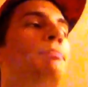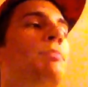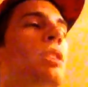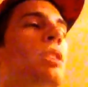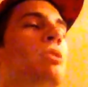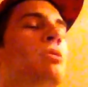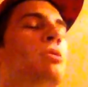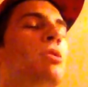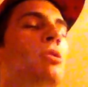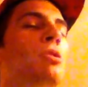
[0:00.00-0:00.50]

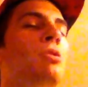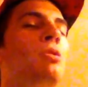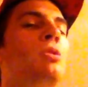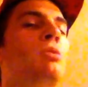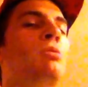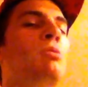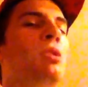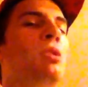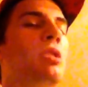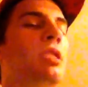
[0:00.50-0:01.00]
So there's
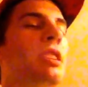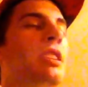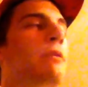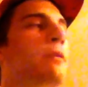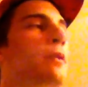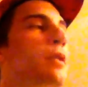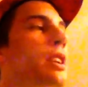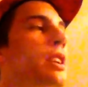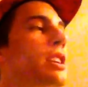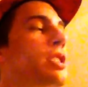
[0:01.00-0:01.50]
usually,
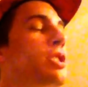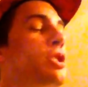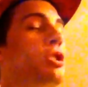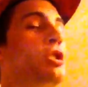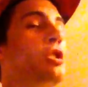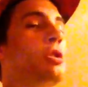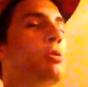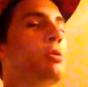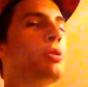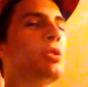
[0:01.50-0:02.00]
for each
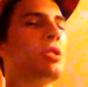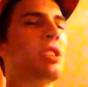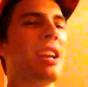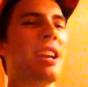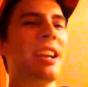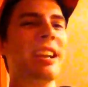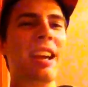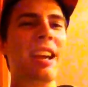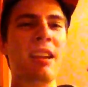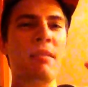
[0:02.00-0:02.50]
juice,
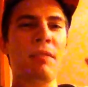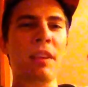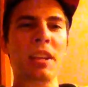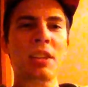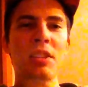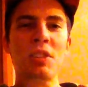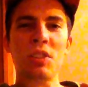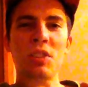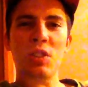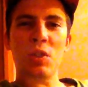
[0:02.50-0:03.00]
kind of like
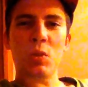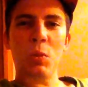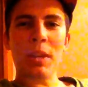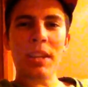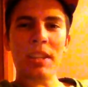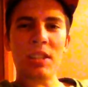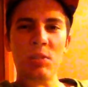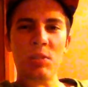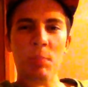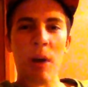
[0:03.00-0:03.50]
a
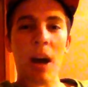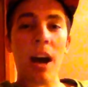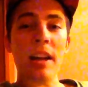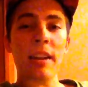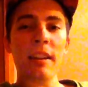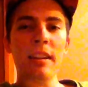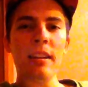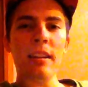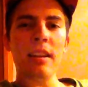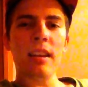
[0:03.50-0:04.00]
sweet
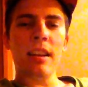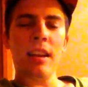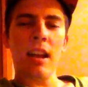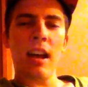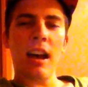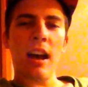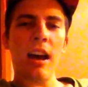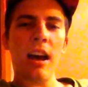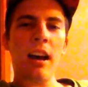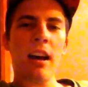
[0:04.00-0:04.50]
spot
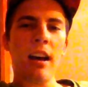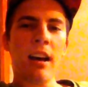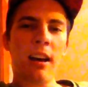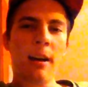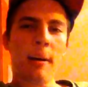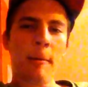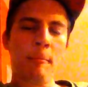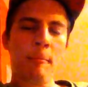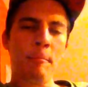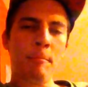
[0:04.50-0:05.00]

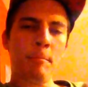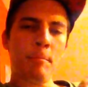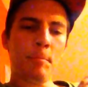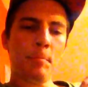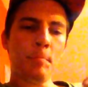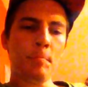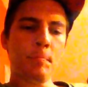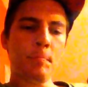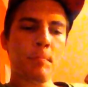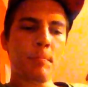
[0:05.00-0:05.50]

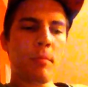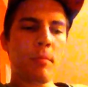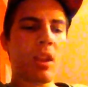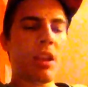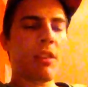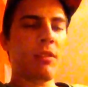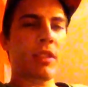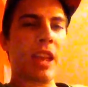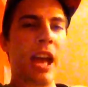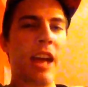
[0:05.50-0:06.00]

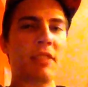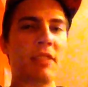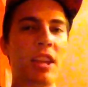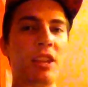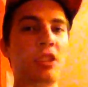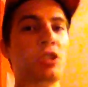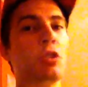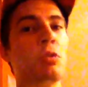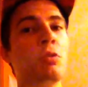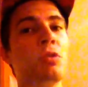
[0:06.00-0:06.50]

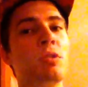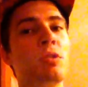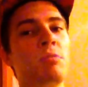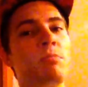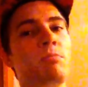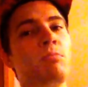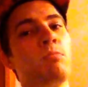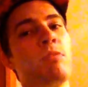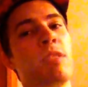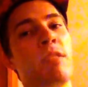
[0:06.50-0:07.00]
that juice
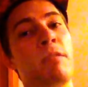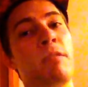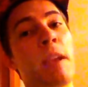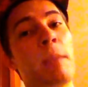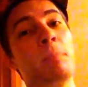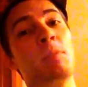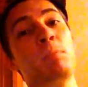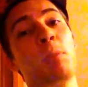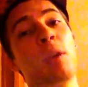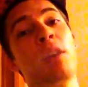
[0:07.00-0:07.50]

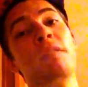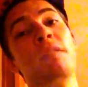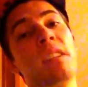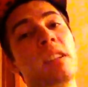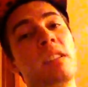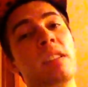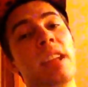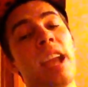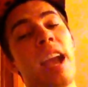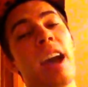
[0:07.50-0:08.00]
vapes
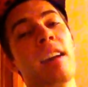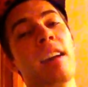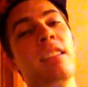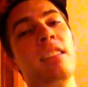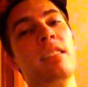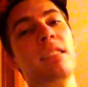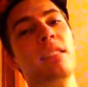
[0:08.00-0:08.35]
perfectly at.